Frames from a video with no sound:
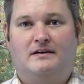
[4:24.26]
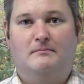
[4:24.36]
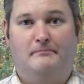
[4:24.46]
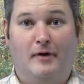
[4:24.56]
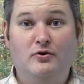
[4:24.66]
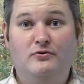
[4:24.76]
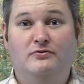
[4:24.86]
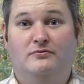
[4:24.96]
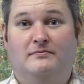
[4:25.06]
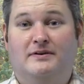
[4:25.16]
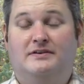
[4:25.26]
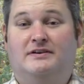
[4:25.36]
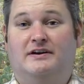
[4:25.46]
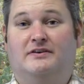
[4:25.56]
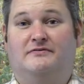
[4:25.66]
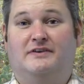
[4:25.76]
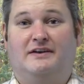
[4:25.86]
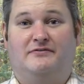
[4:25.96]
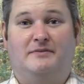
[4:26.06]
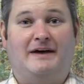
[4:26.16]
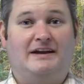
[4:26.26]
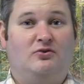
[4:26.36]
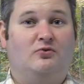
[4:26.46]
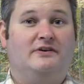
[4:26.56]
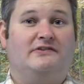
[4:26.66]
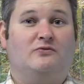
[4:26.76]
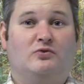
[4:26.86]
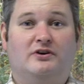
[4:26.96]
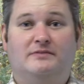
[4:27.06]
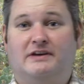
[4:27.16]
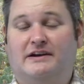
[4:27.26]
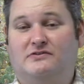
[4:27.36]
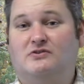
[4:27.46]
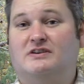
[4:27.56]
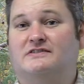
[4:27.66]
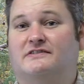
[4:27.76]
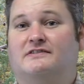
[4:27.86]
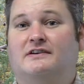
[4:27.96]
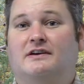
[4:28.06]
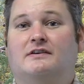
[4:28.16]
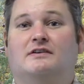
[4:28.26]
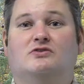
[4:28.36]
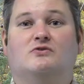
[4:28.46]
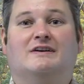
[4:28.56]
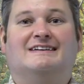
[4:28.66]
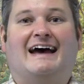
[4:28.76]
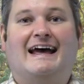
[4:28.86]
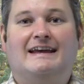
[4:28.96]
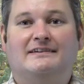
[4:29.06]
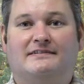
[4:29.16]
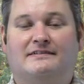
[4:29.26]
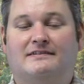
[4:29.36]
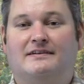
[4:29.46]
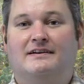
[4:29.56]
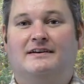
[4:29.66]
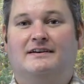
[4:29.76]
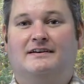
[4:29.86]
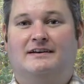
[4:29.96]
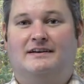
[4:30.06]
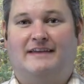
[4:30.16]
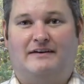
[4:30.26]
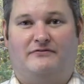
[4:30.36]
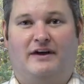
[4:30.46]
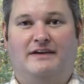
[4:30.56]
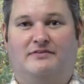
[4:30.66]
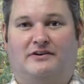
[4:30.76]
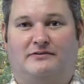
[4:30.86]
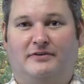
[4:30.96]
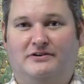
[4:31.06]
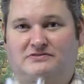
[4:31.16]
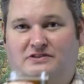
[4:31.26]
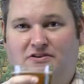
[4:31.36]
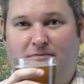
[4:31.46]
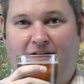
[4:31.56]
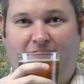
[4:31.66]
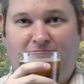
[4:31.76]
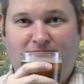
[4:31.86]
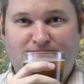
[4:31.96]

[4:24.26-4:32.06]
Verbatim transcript: boom. You know, if it, if it made noise, it would because you can just, you can taste that flavor explosion in your mouth.